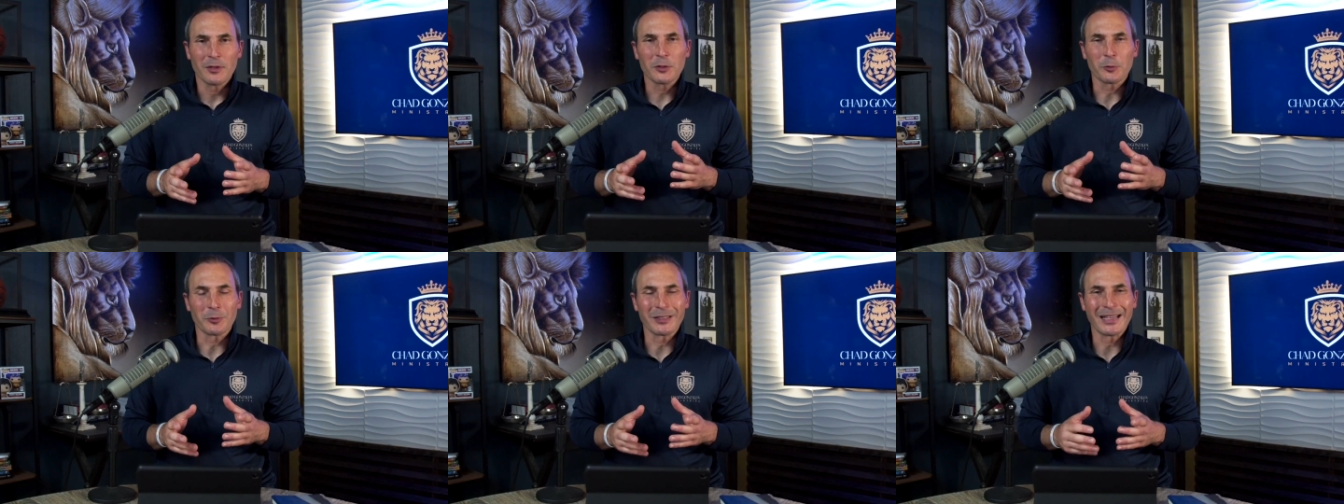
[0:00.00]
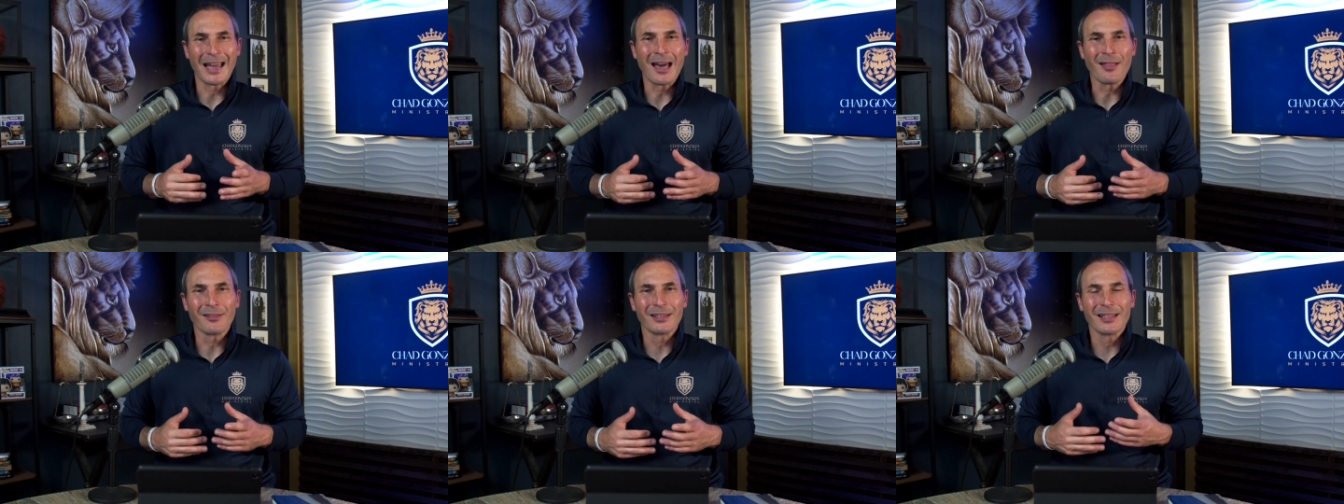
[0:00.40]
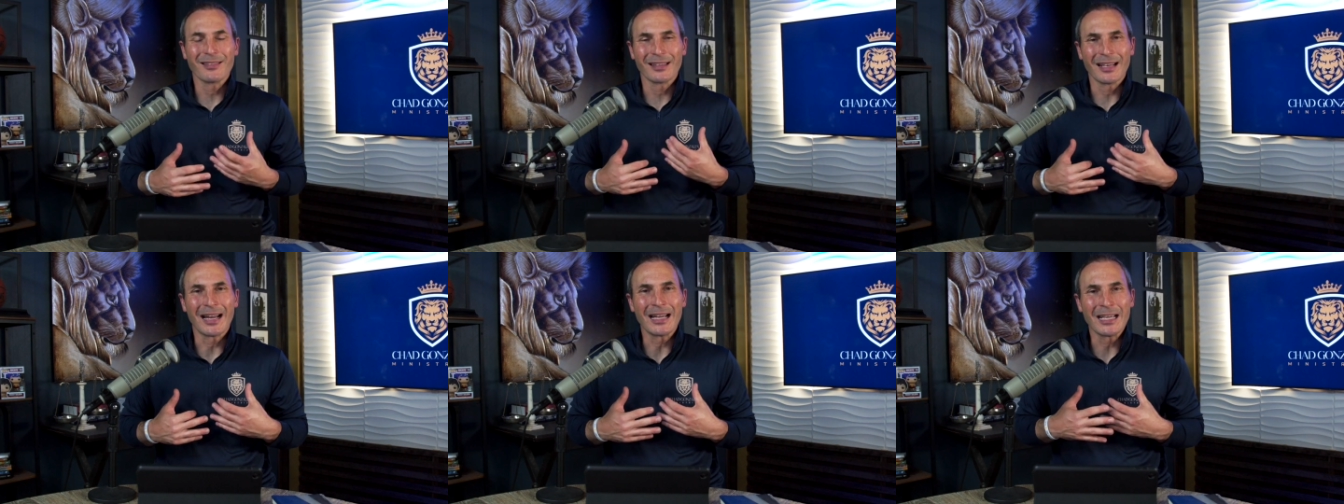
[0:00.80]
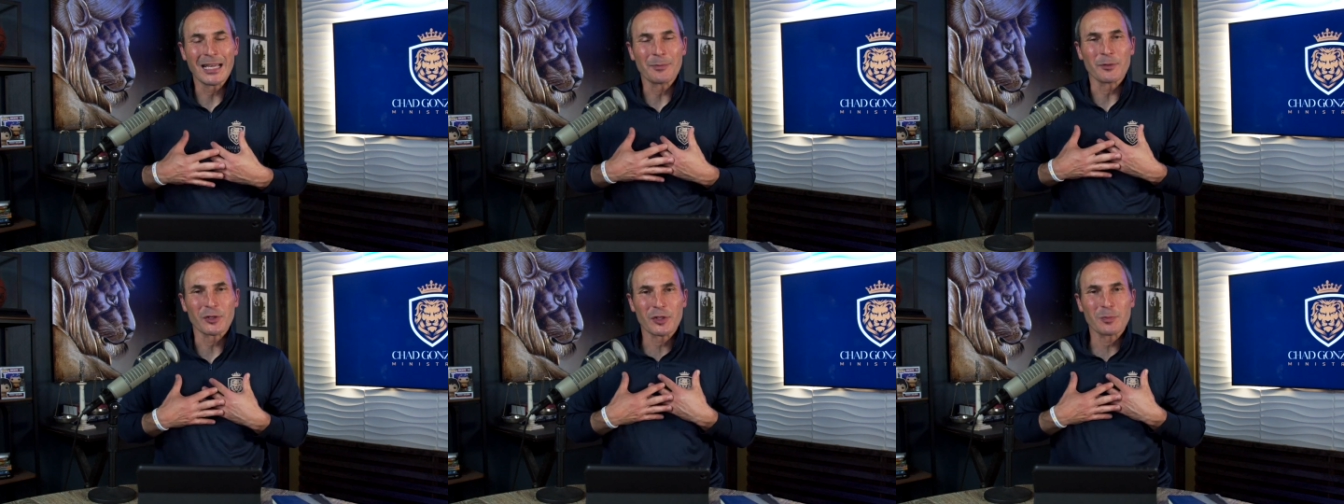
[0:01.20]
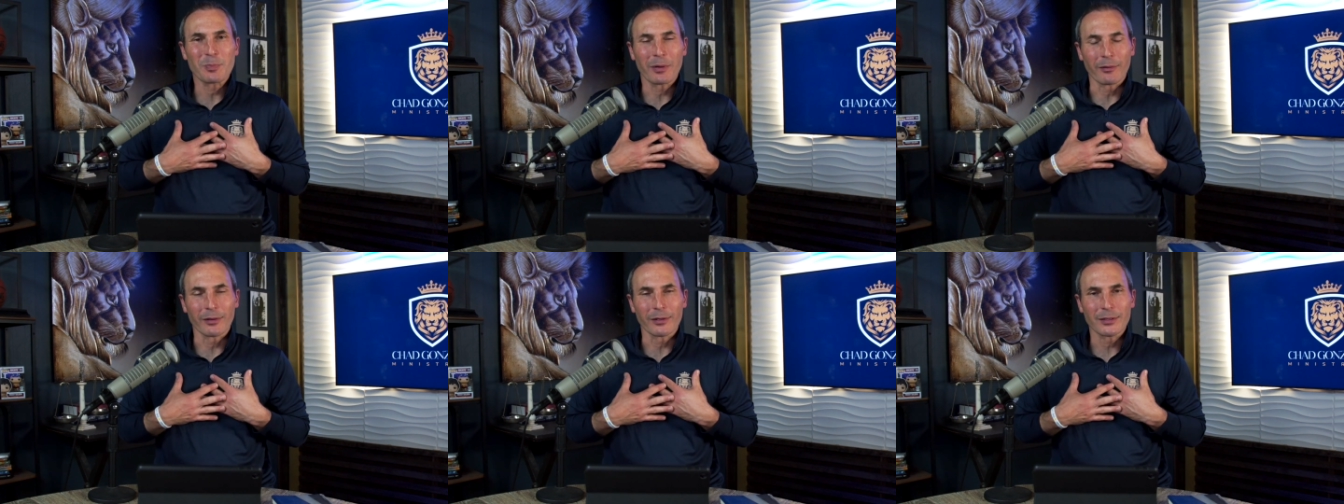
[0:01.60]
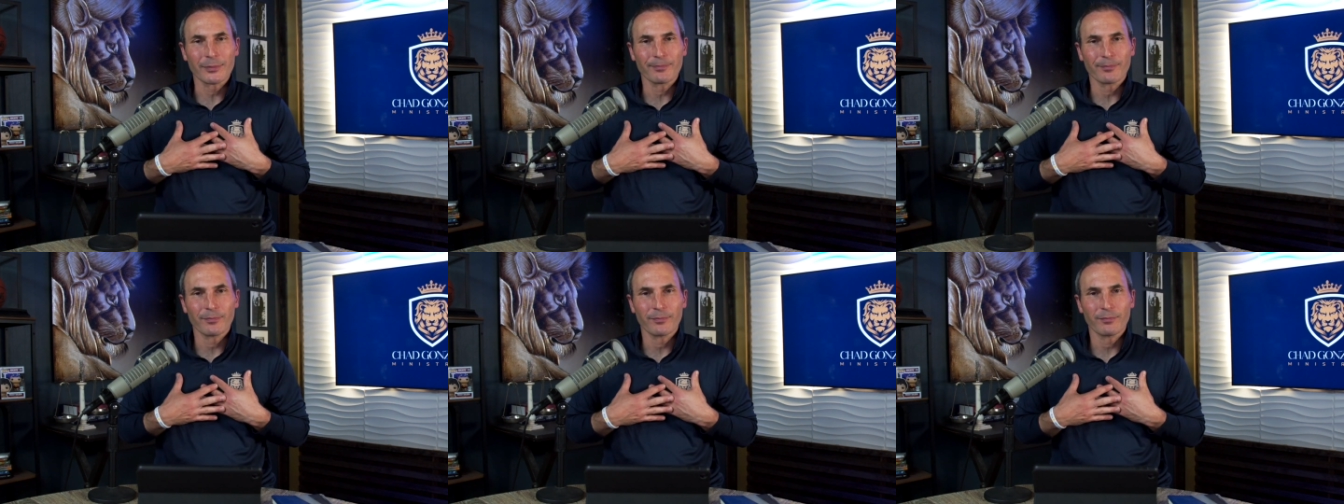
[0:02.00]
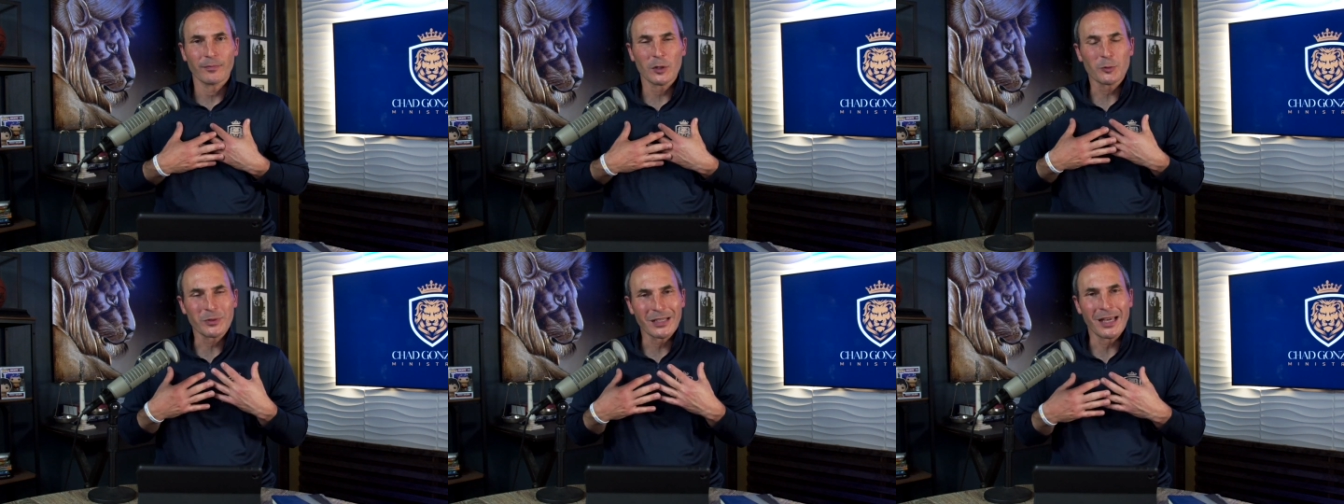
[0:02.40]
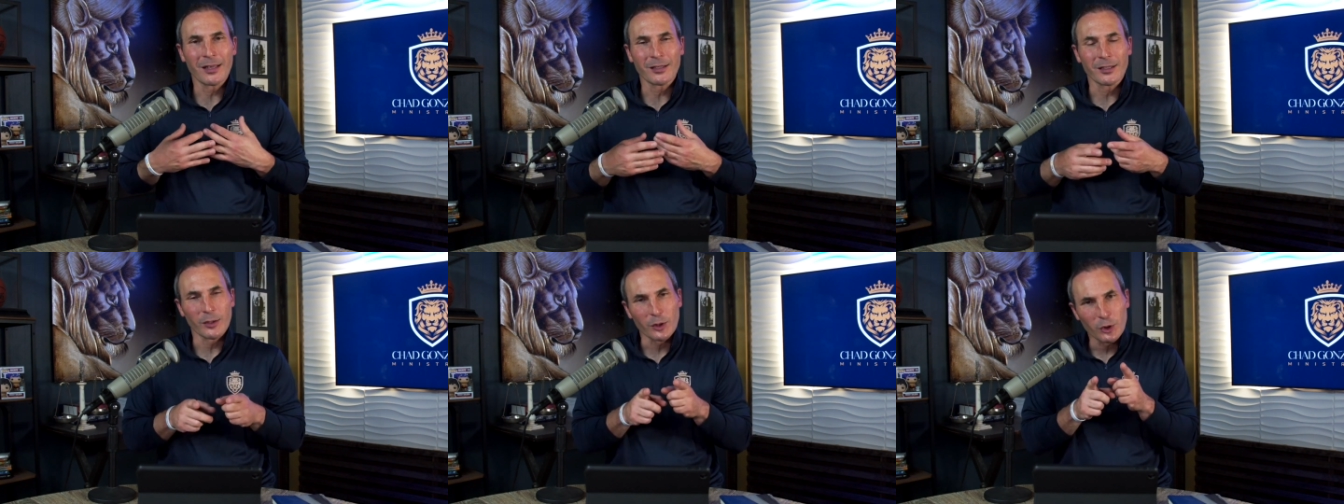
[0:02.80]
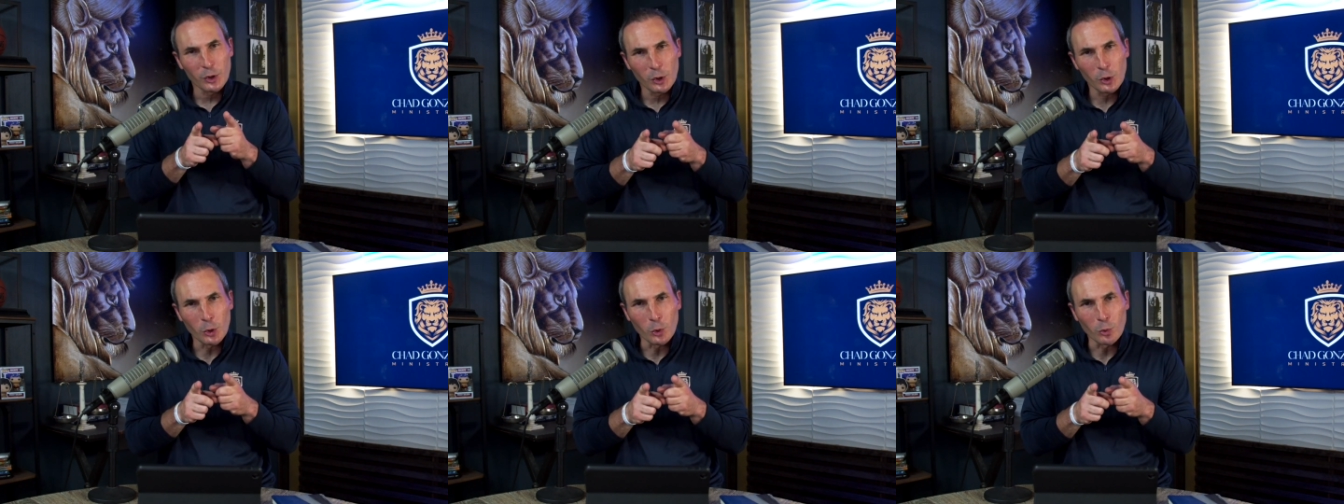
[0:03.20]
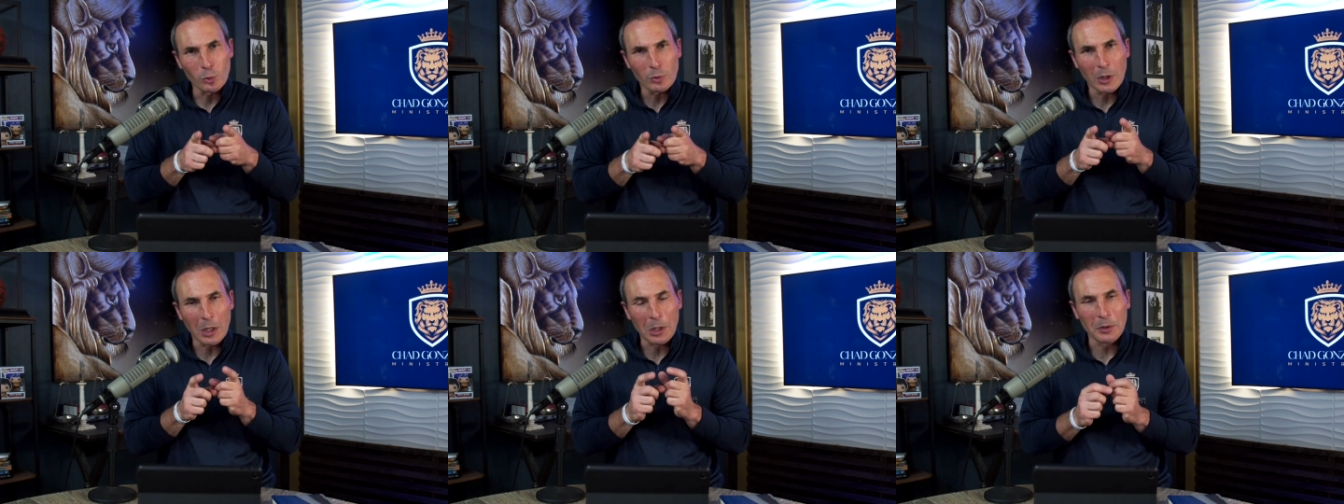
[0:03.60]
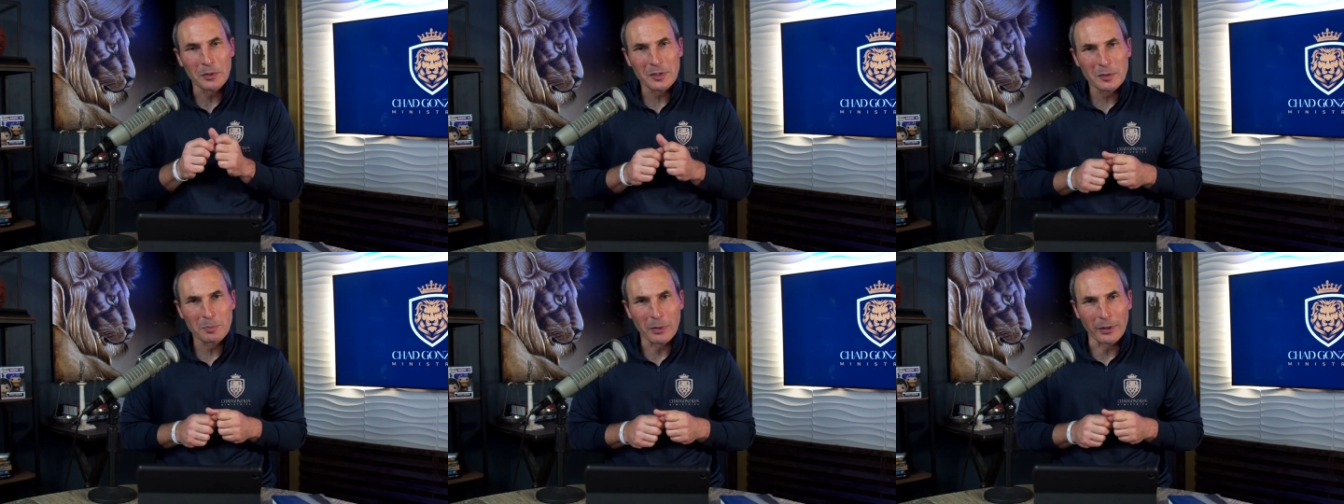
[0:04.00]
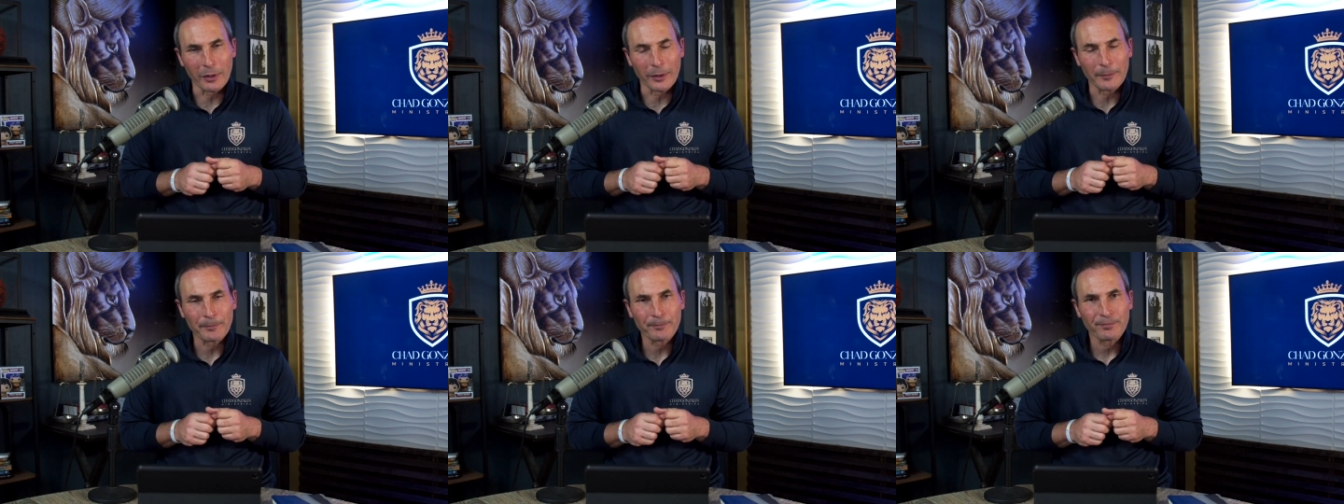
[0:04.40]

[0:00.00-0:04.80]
this reality that I am a spirit, this reality that you are a spirit.